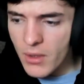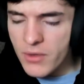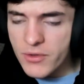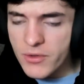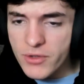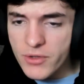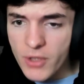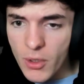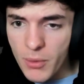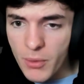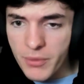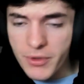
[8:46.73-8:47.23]

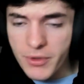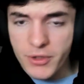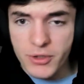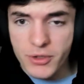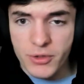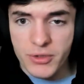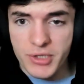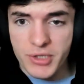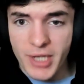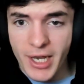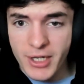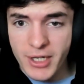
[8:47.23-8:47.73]
So the
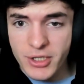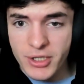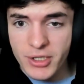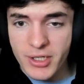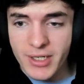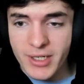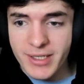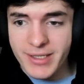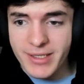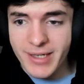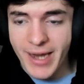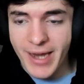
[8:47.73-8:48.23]

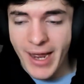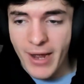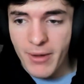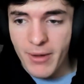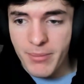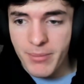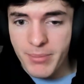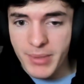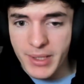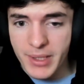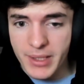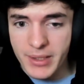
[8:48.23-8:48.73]
transaction has now
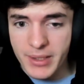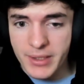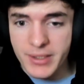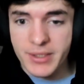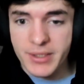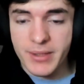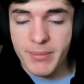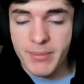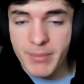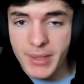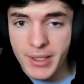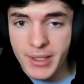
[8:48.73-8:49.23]
been
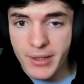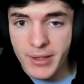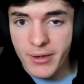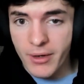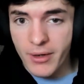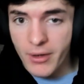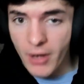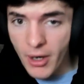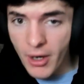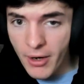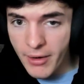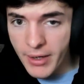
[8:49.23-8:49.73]
submitted
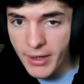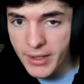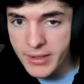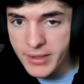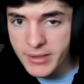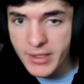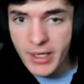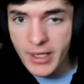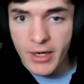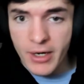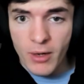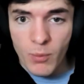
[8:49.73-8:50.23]
on our
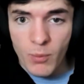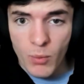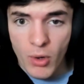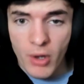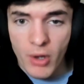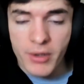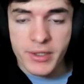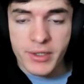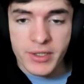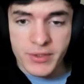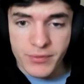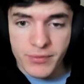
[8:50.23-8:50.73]
end, and our
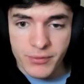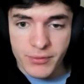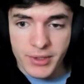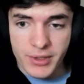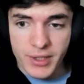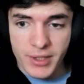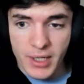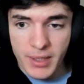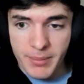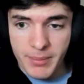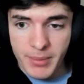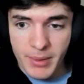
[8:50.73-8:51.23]
wallet is
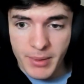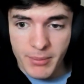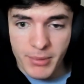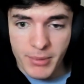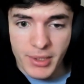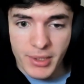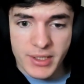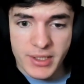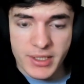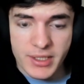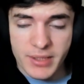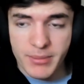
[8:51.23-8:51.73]
freed up, and we
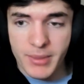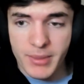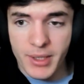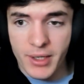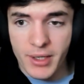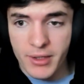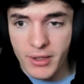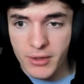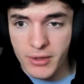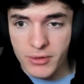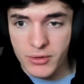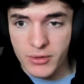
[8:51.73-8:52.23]
can submit
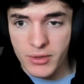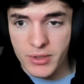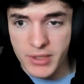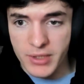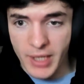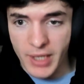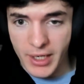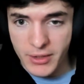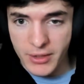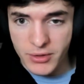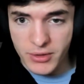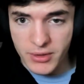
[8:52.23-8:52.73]
another
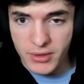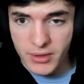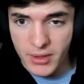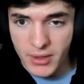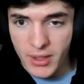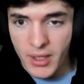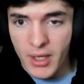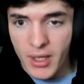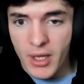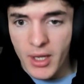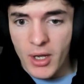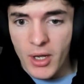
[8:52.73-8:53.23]
transaction.
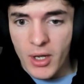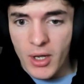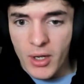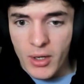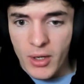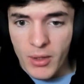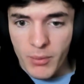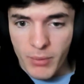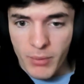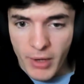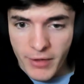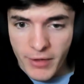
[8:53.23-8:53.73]

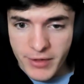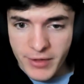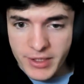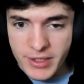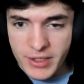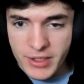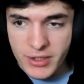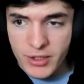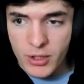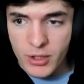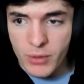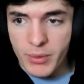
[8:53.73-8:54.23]
While this
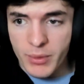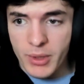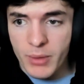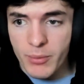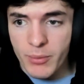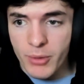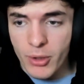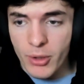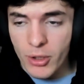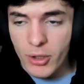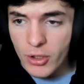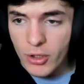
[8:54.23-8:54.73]
is queuing,
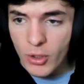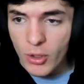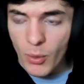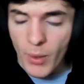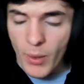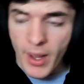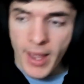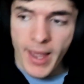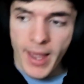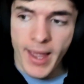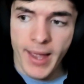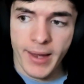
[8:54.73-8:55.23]
we're going to go
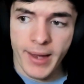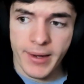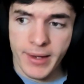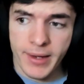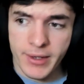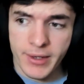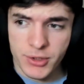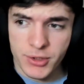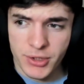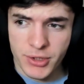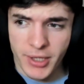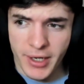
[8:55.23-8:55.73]
ahead
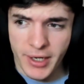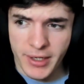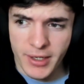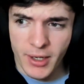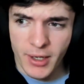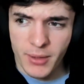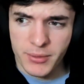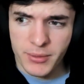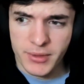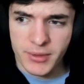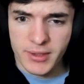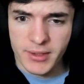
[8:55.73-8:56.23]
and check
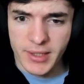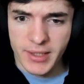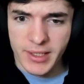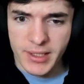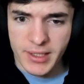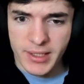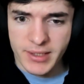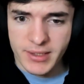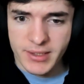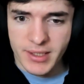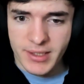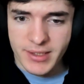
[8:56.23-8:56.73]
out the
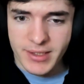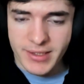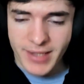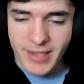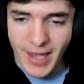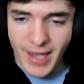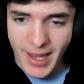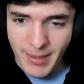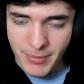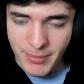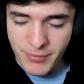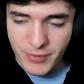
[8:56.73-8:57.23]
latest
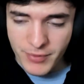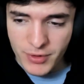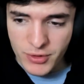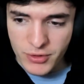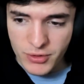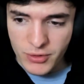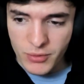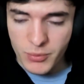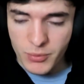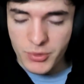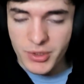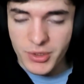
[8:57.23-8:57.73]
zap
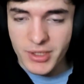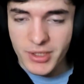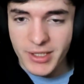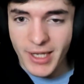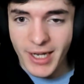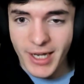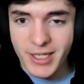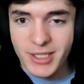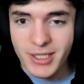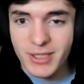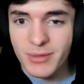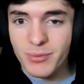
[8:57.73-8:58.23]
feature, which is
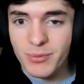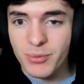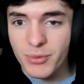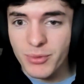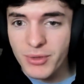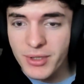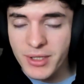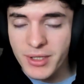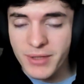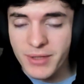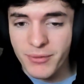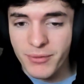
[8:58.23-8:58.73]
actually
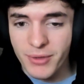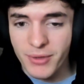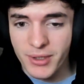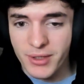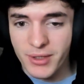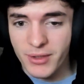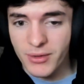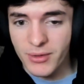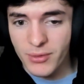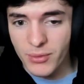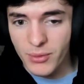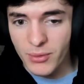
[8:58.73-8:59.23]
really
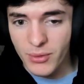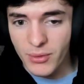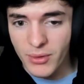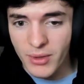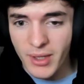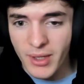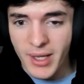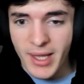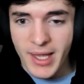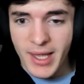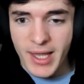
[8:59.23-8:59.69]
freaking cool.